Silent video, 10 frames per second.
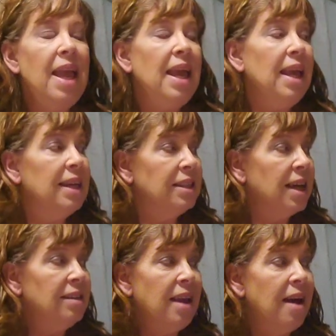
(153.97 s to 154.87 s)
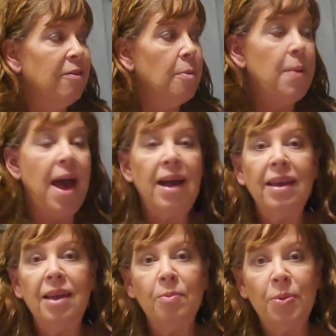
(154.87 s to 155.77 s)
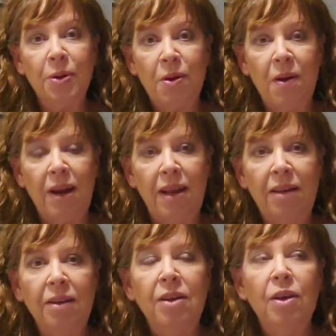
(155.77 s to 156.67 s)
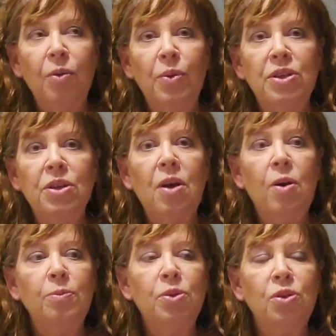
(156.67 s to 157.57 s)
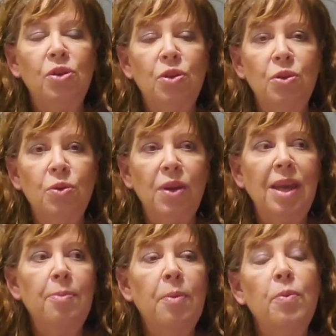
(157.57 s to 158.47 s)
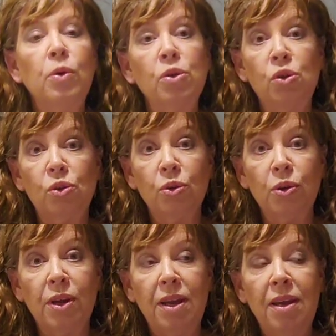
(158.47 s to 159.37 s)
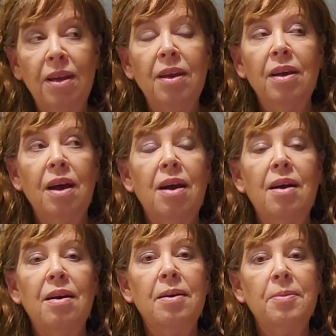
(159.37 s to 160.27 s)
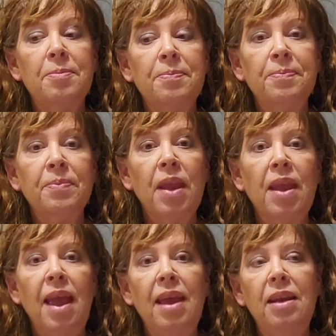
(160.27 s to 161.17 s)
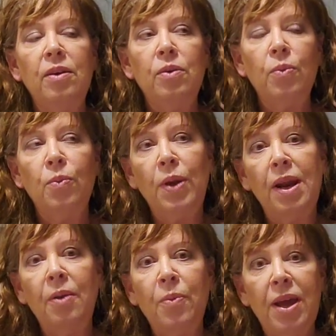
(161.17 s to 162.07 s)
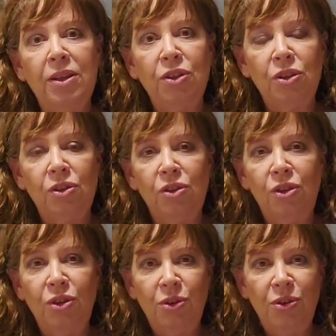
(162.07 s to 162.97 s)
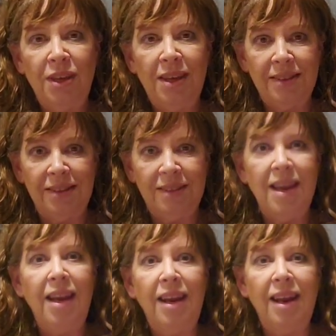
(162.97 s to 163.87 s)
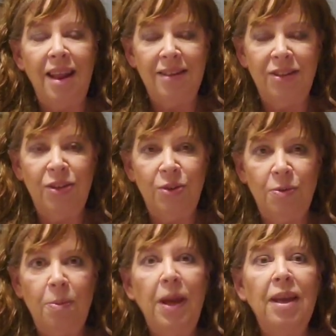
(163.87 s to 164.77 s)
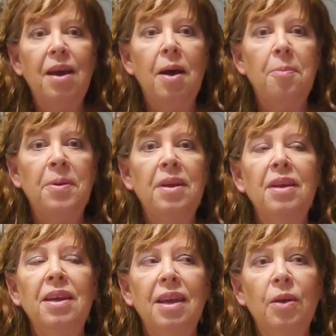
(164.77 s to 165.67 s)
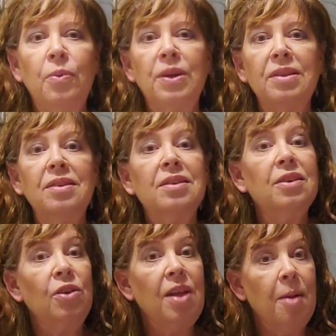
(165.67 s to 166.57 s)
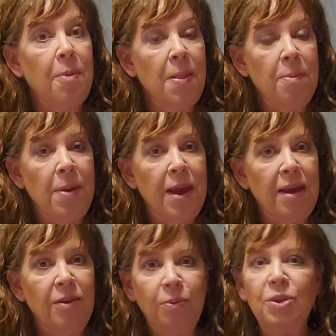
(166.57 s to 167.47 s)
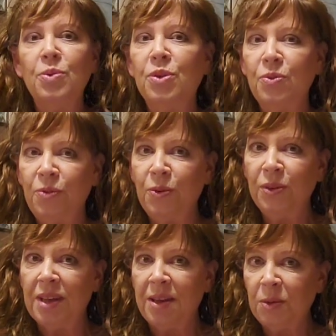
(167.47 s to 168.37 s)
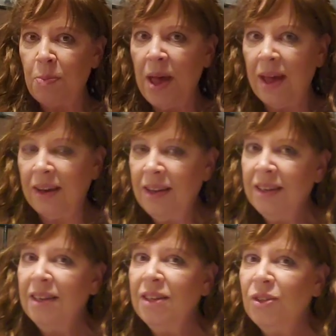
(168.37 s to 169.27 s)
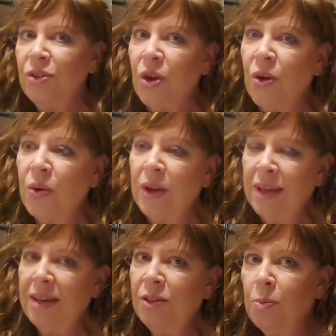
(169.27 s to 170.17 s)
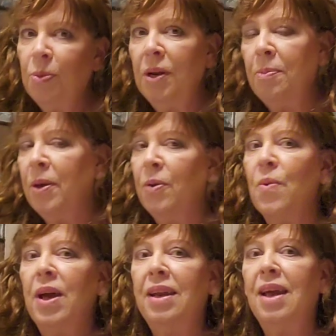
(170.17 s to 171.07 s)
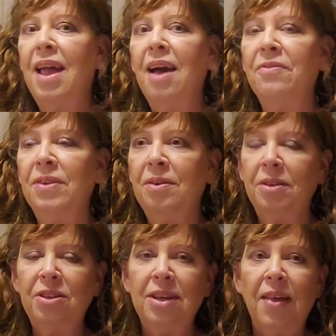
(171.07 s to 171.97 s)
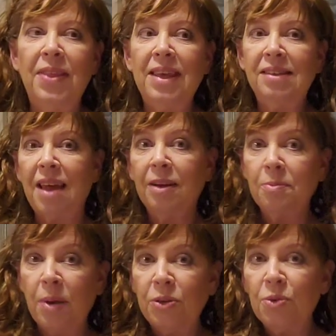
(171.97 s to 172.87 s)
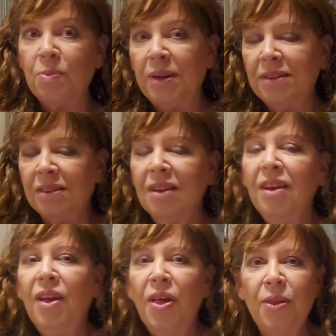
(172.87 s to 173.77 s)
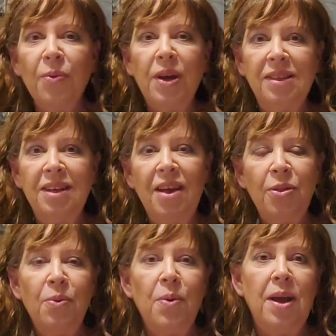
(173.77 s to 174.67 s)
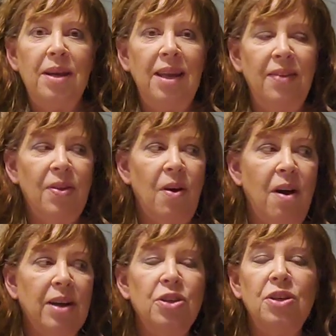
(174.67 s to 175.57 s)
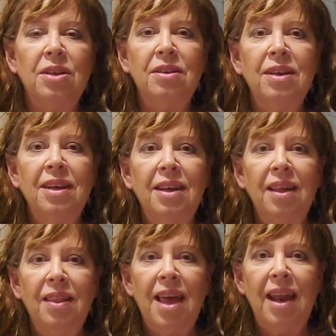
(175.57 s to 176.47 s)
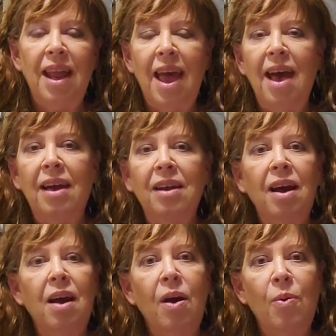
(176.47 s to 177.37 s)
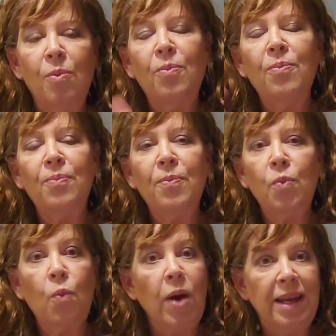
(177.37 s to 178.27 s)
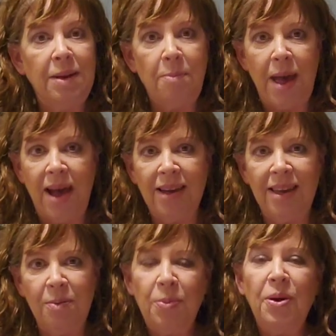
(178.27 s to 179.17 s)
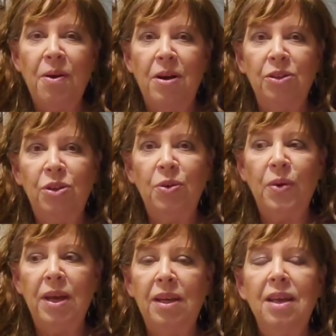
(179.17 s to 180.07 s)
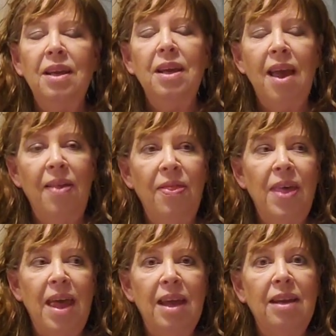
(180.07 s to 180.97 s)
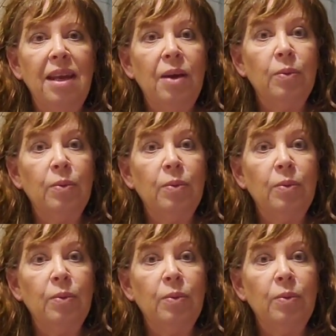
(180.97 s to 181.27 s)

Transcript: it does have a backing put on it, which helps to keep it more sturdy. And when I went to the estate to pick it up, it was still up on the bed, which was a full-size bed, so it is a pretty big one. I haven't done the exact measurements. There was another one in the auction that had a white backing put onto it, and then it